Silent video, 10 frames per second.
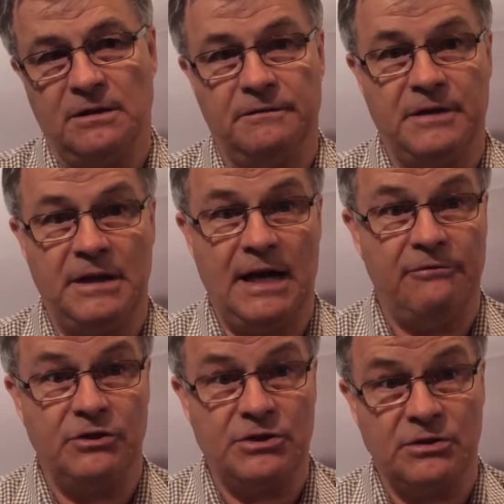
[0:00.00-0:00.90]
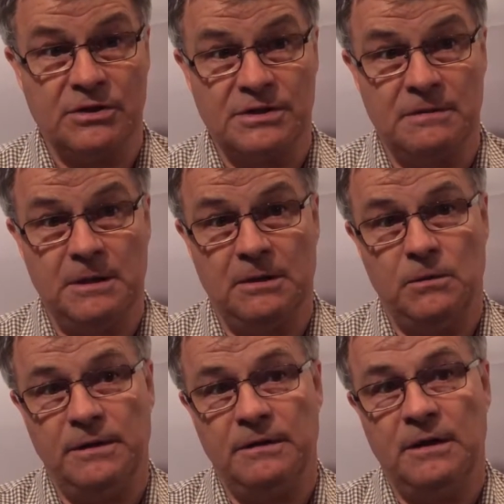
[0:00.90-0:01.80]
of the average across the bout
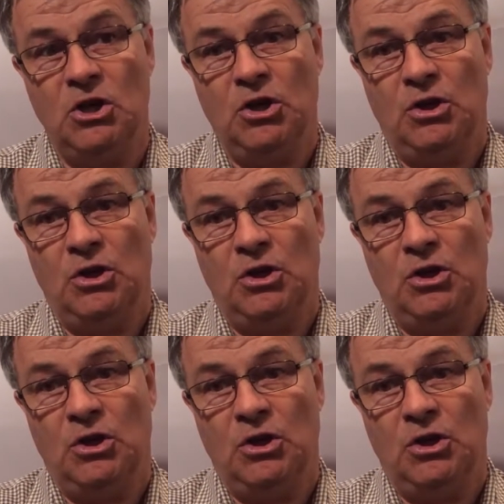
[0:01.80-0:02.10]
width,